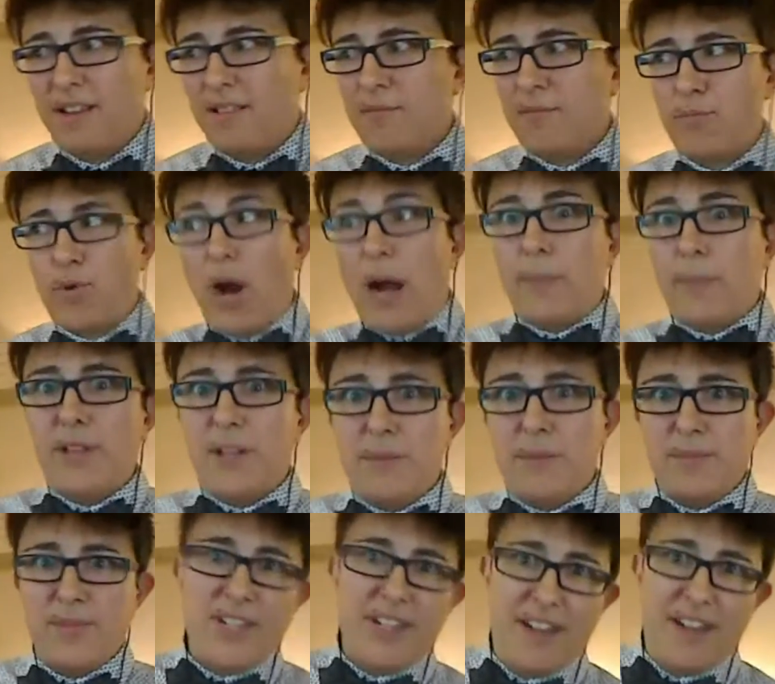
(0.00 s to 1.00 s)

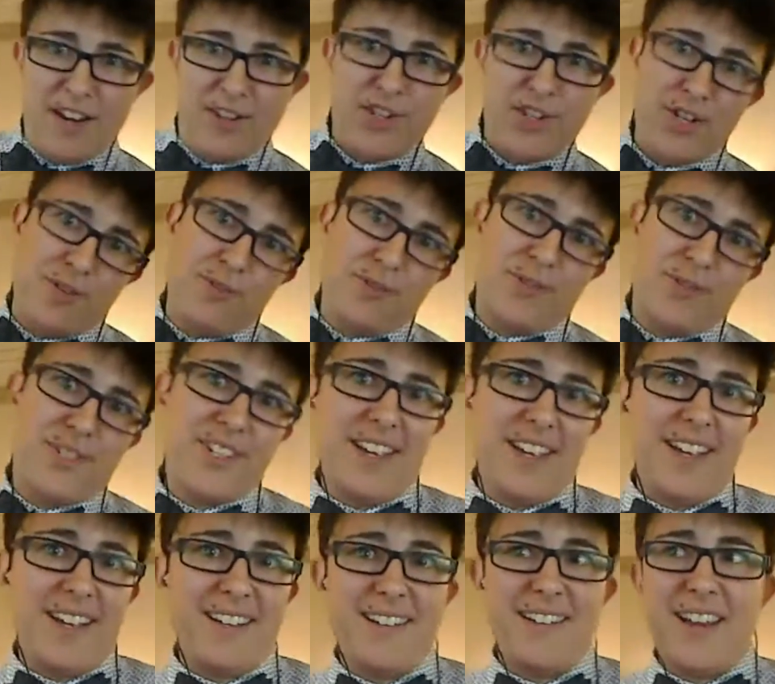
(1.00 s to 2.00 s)
problems and issues
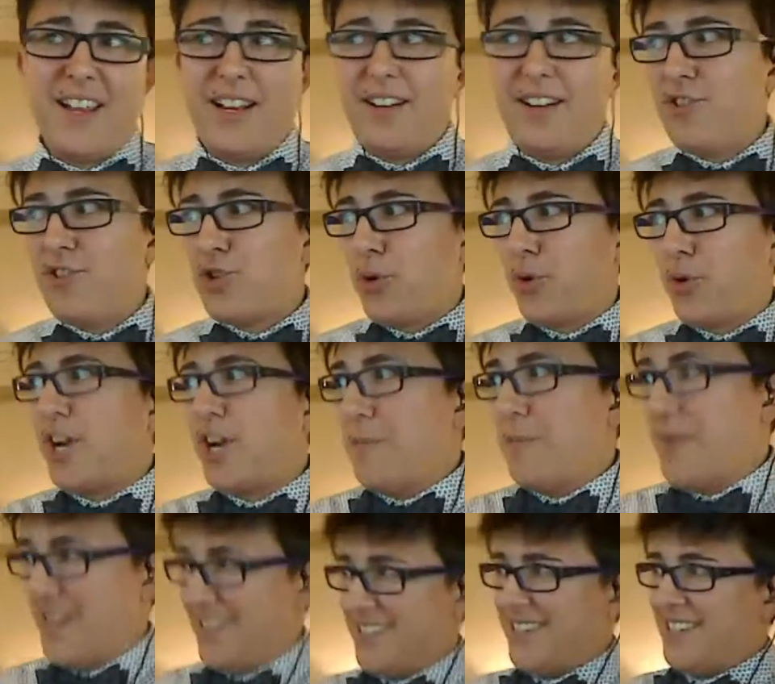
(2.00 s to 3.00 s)
and
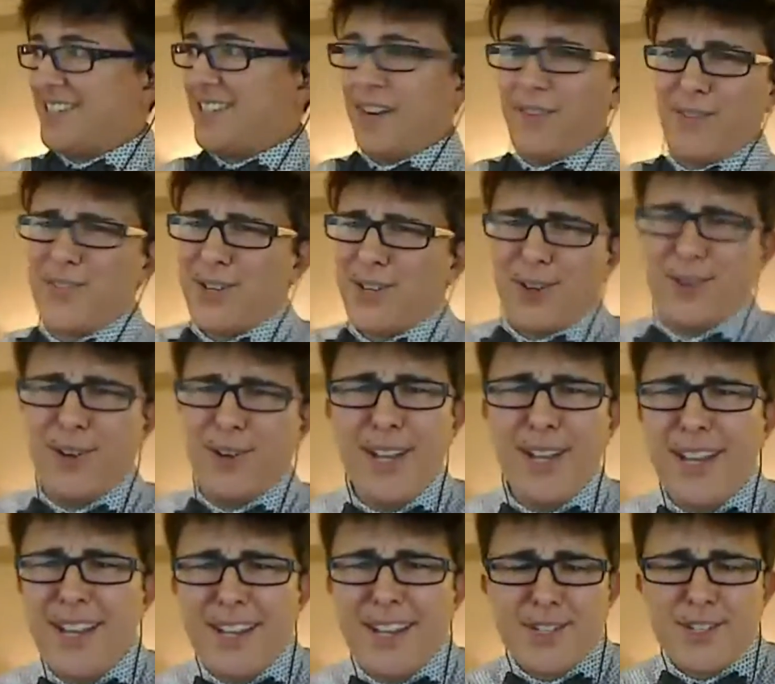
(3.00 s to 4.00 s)
shortcomings and stuff. So
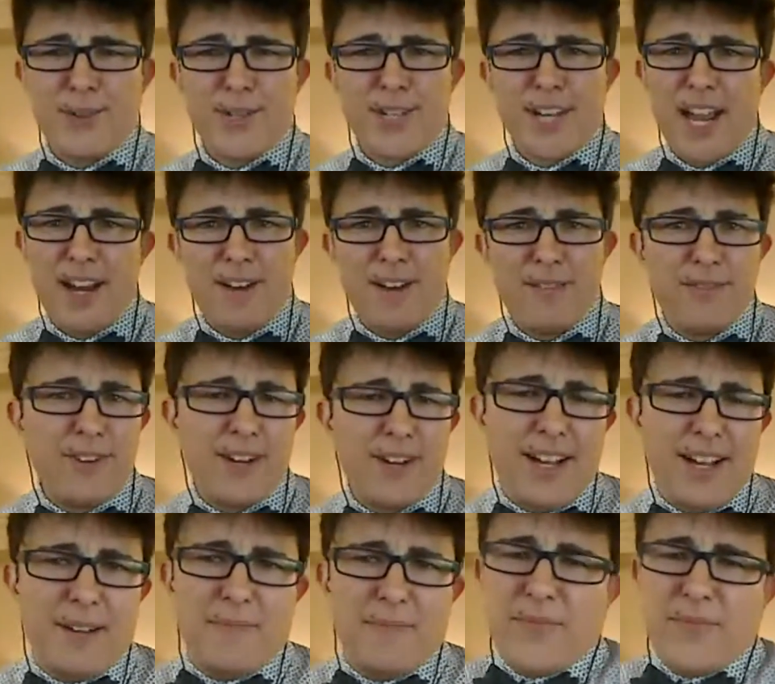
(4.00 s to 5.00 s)
it's kind of
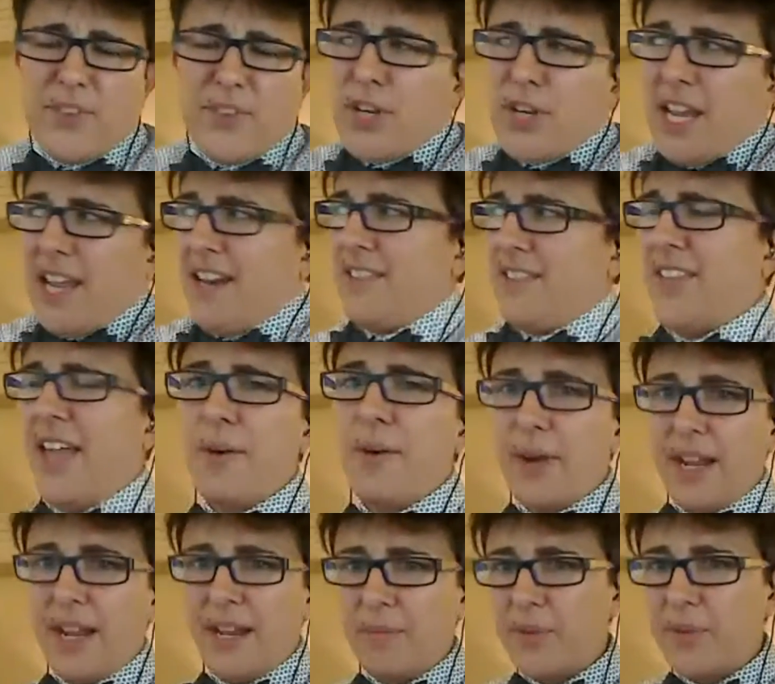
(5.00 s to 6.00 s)
look at it that
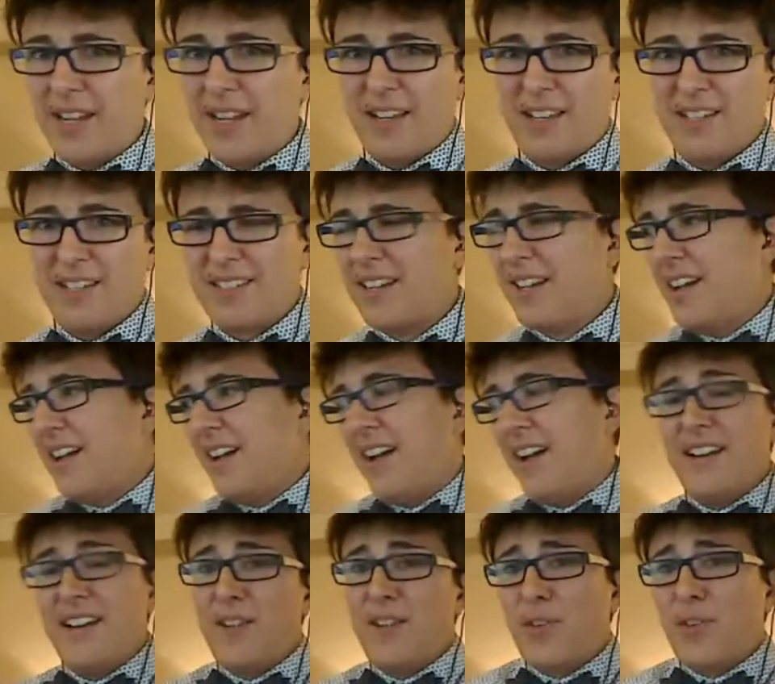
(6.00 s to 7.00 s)
way, because
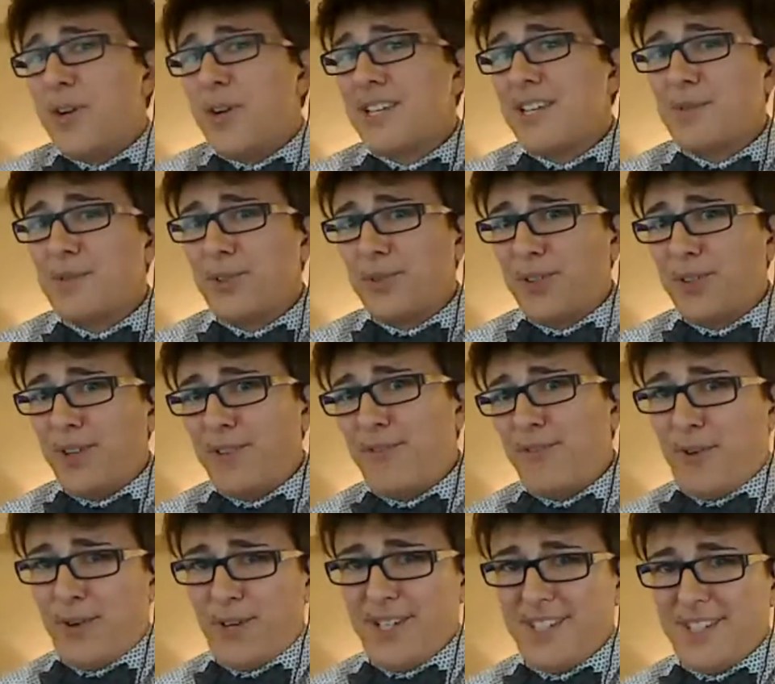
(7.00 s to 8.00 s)
I never was able to really
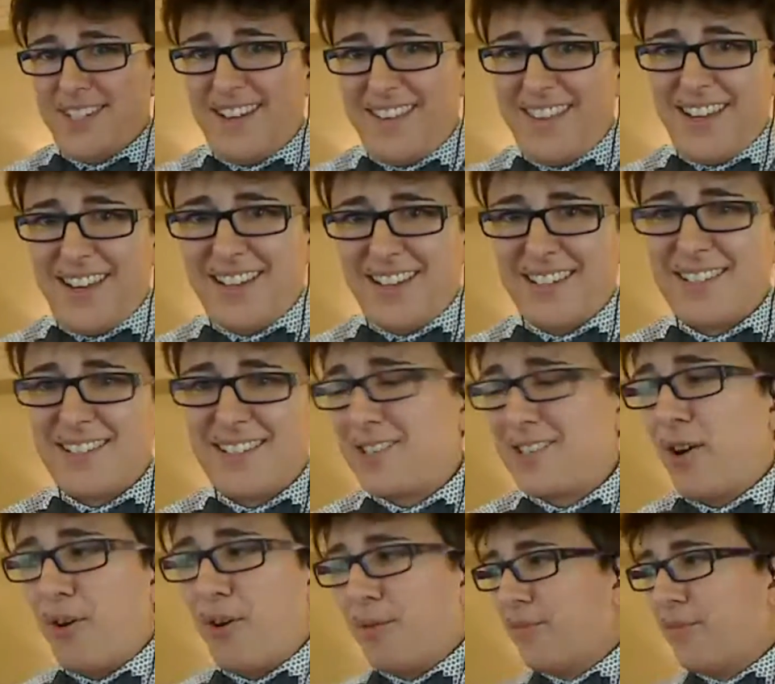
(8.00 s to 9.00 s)
focus on things. And
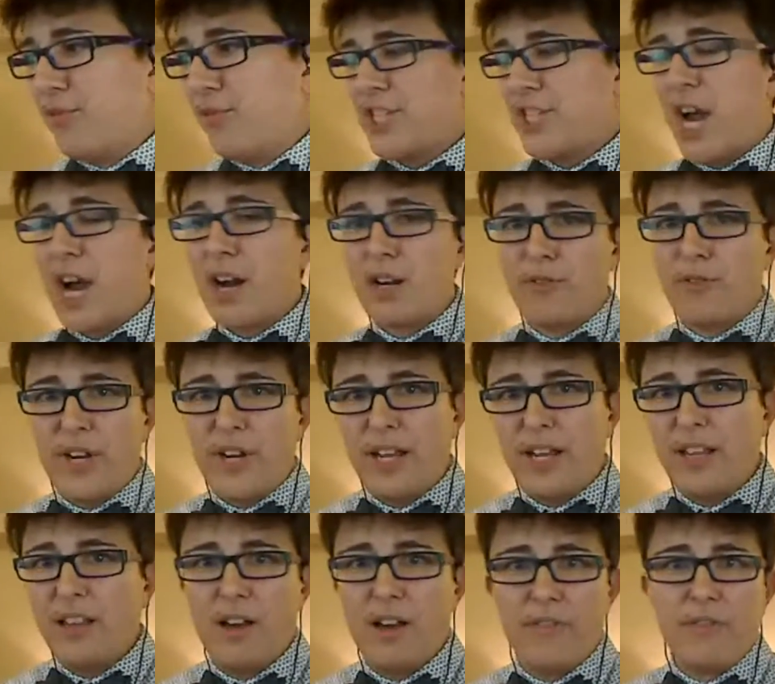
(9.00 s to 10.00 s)
so photography,
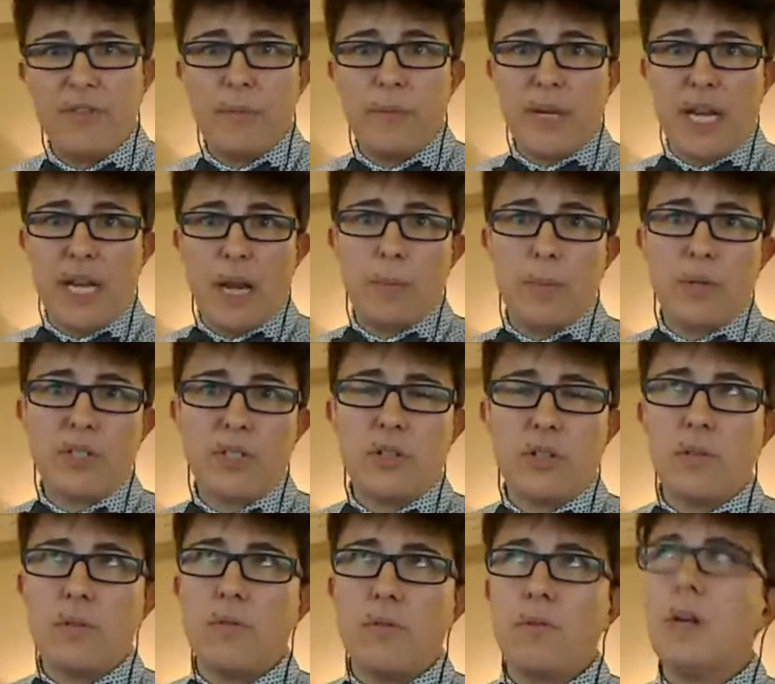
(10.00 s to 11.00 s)
I love being able
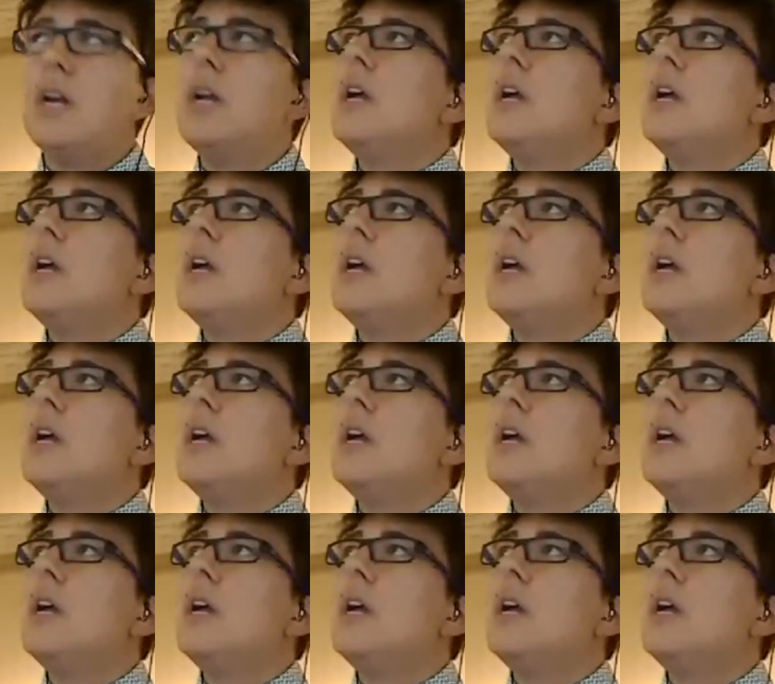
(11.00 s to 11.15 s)
to